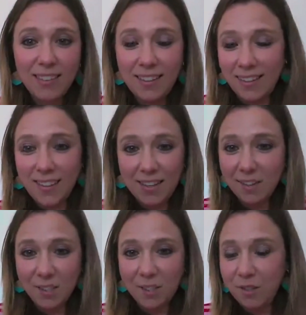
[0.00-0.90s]
in
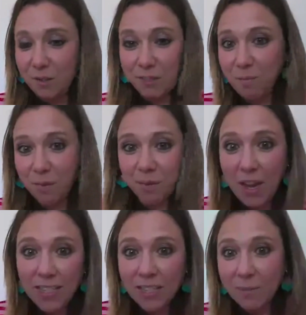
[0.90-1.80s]
case you want
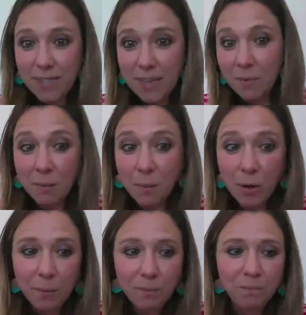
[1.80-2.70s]
to ask me something
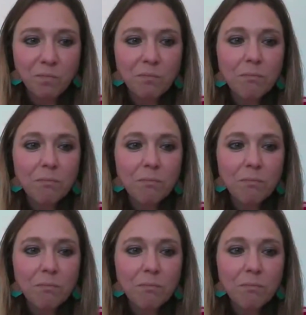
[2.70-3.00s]
more.